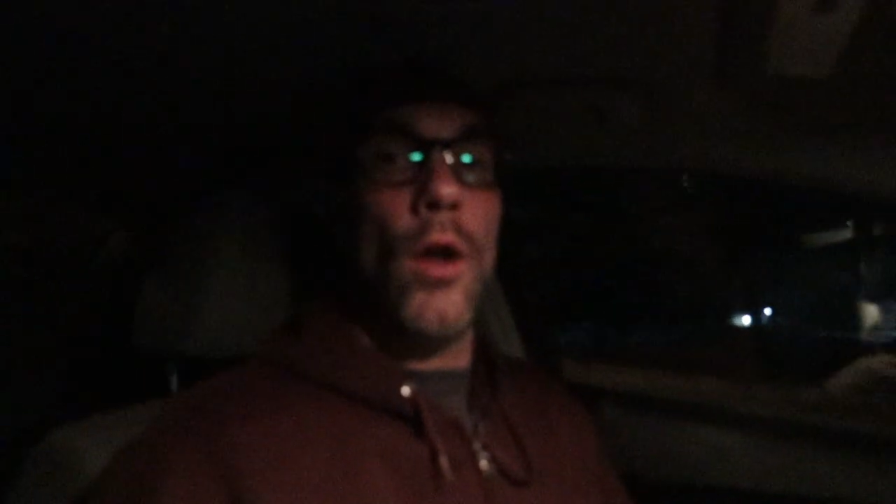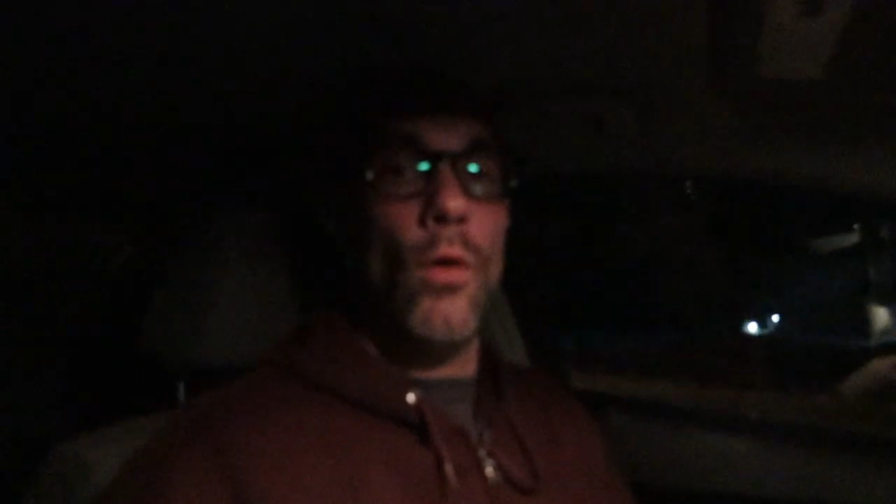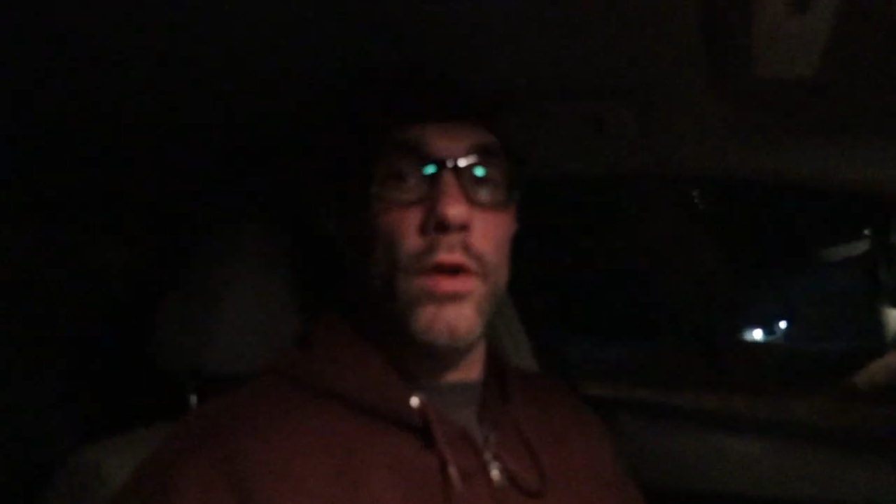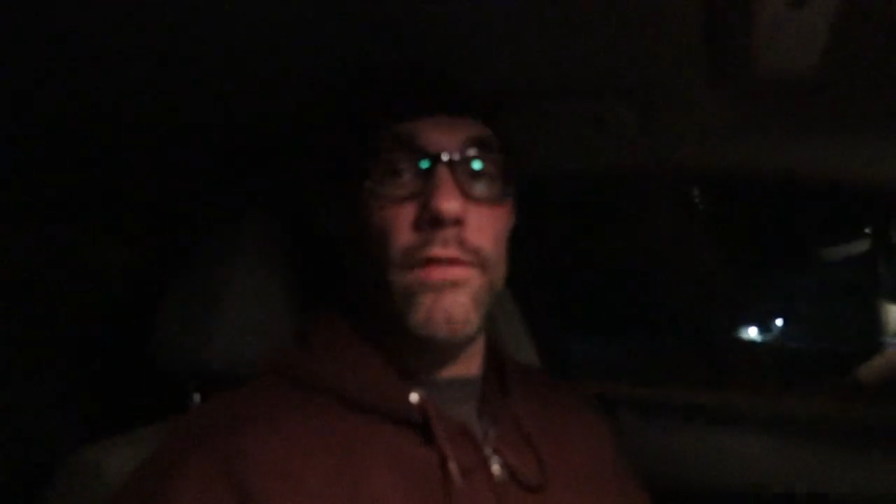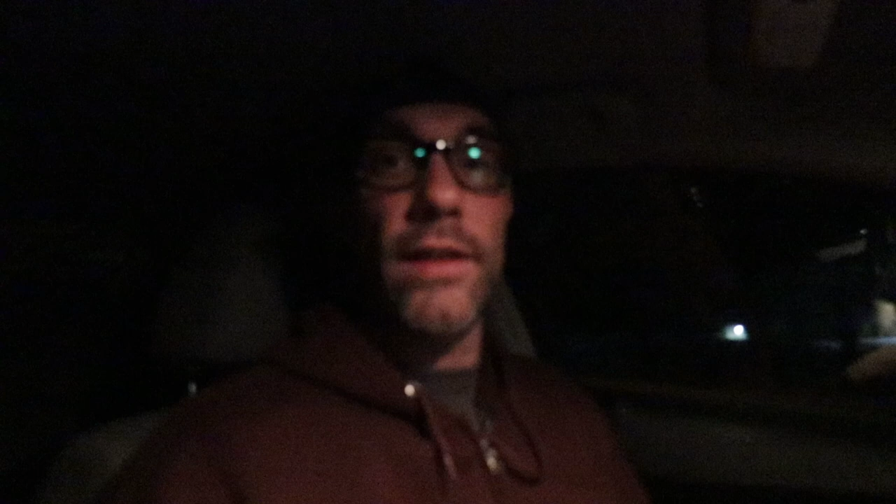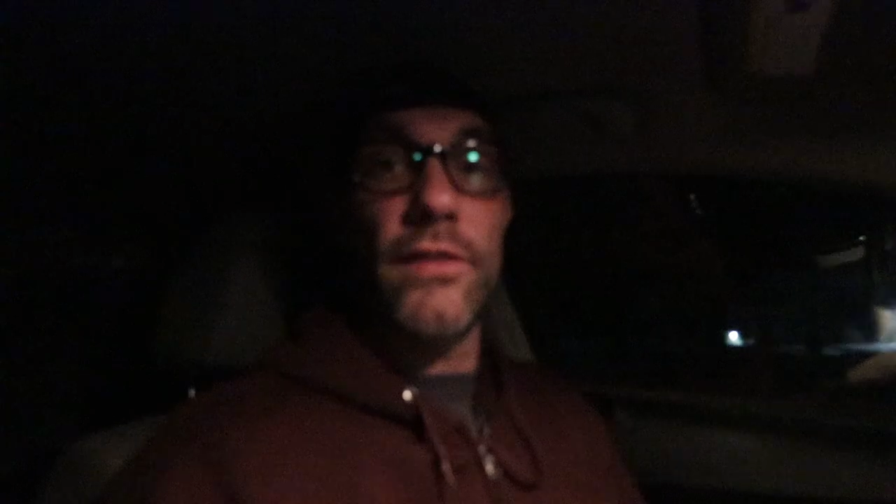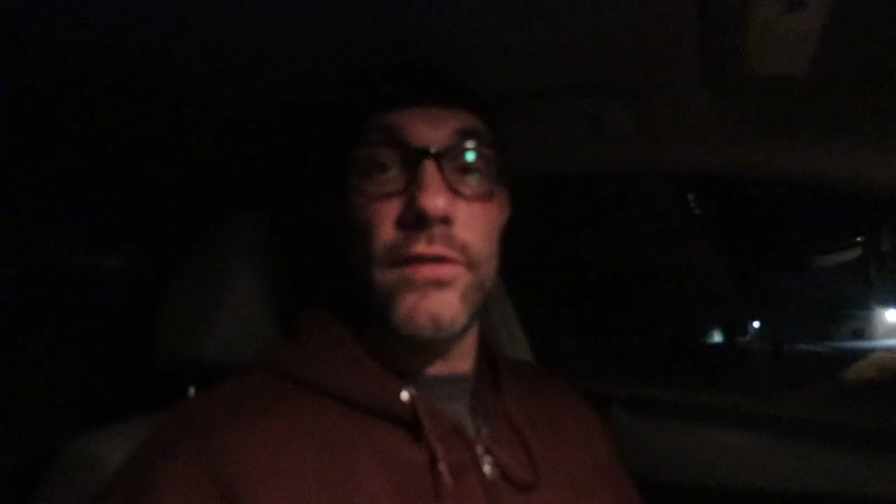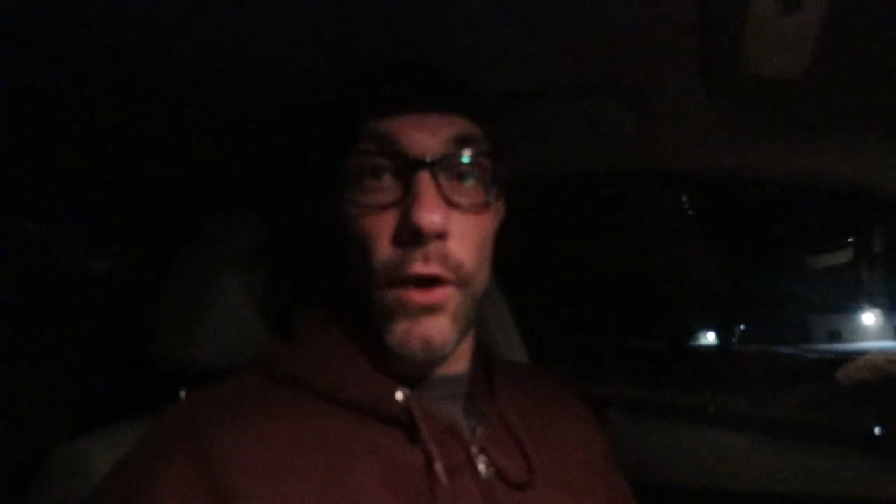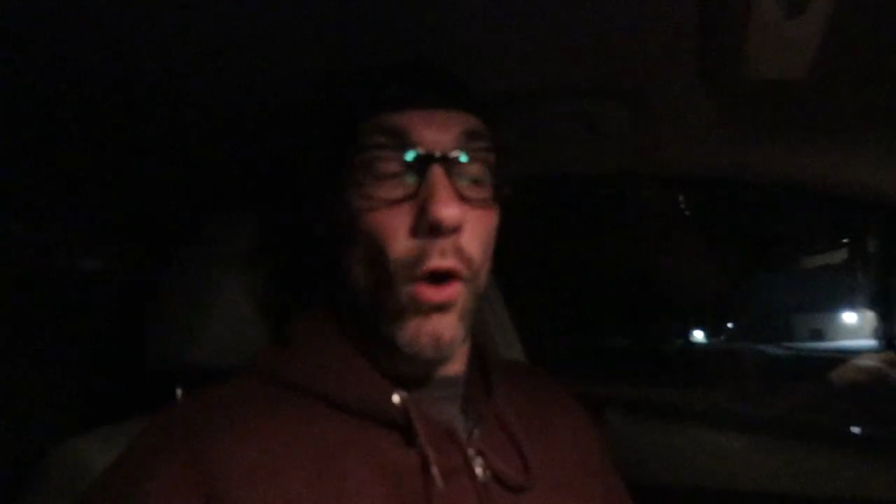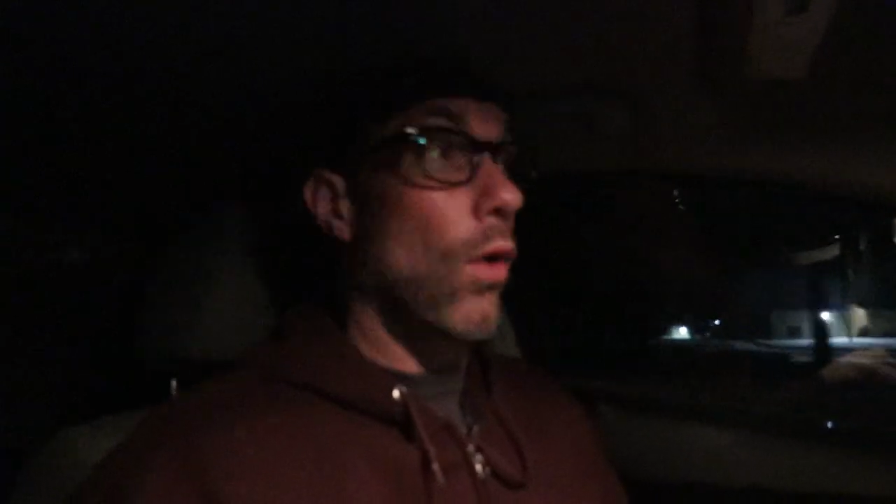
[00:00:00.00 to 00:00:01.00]
We've had
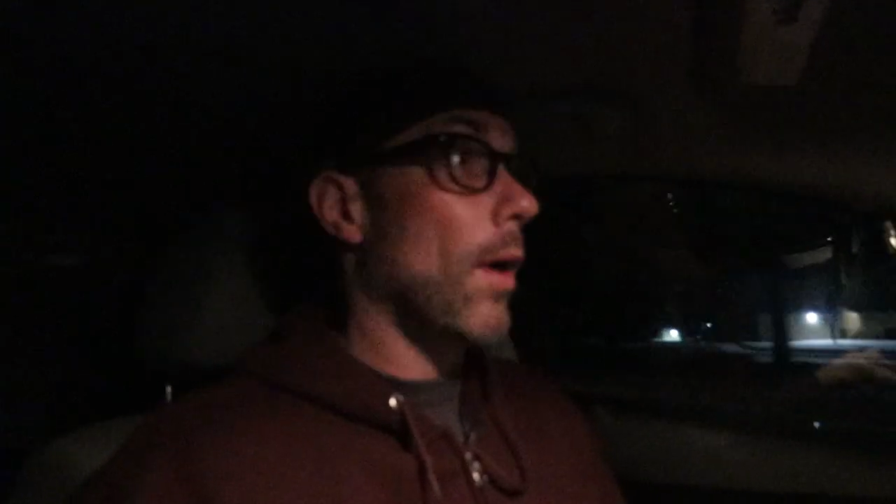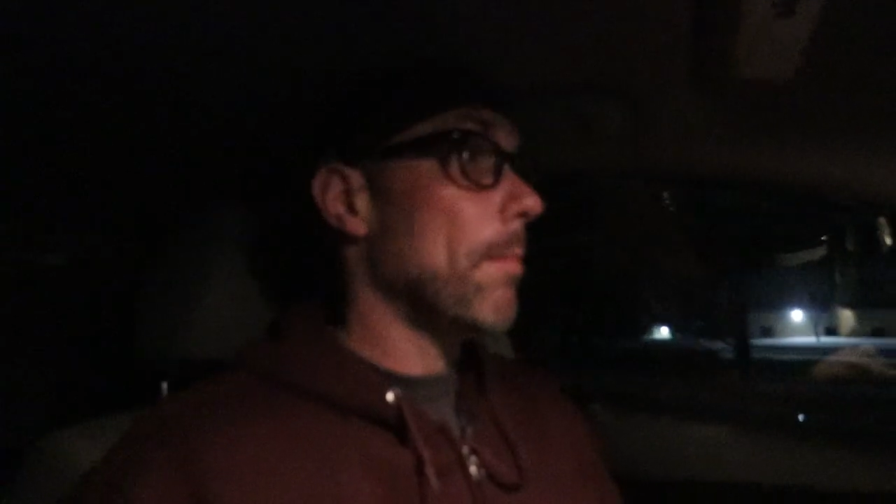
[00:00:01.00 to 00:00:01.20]
so